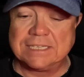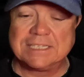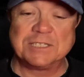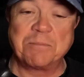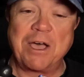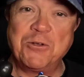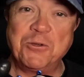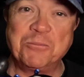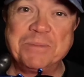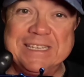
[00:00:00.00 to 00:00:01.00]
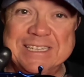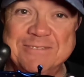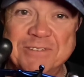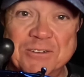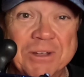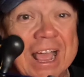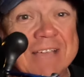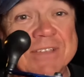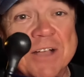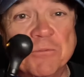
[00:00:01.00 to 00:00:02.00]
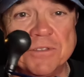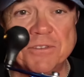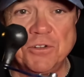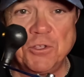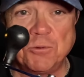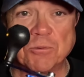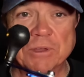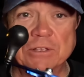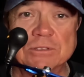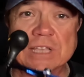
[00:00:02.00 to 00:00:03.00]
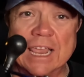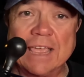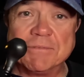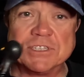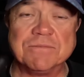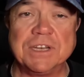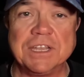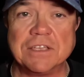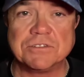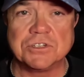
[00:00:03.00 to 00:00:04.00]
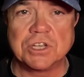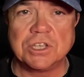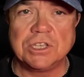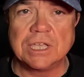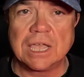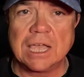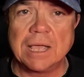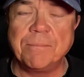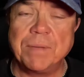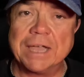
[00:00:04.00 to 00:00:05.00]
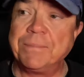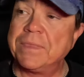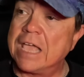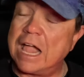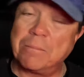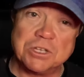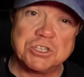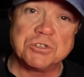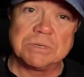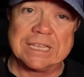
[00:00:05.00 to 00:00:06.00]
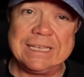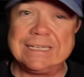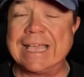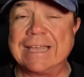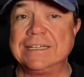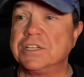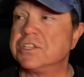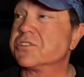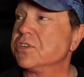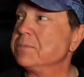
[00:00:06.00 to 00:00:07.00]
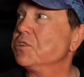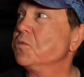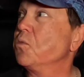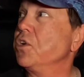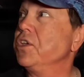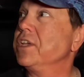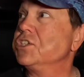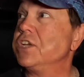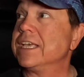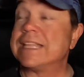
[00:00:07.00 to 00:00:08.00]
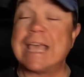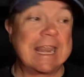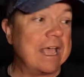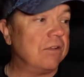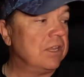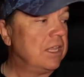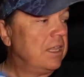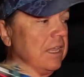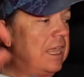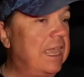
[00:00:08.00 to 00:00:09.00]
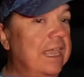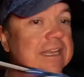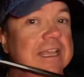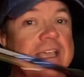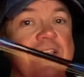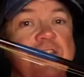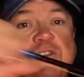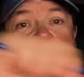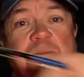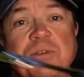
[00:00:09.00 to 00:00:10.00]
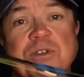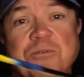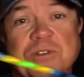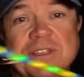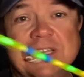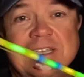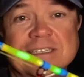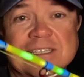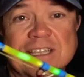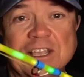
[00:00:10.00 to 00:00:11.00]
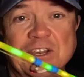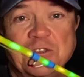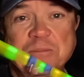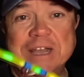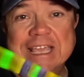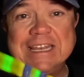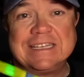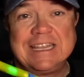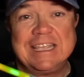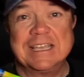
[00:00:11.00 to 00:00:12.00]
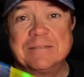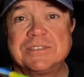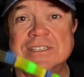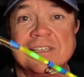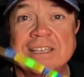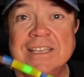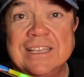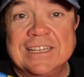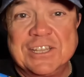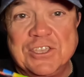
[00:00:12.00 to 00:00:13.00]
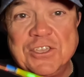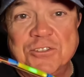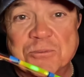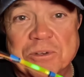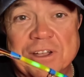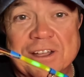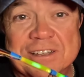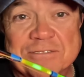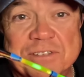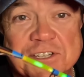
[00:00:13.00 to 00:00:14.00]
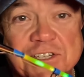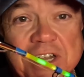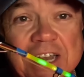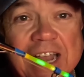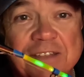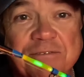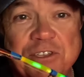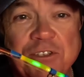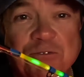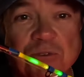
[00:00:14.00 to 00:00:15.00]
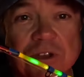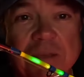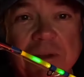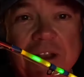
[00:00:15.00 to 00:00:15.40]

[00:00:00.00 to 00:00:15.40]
This is my whole Piscifun reel. I've got one of their newer reels I'll have in some videos and show you. But I'll put you a link down in the description where you can check that out. And you can put one of these illuminated tips to use when you're out there fishing at night. If you use one, let me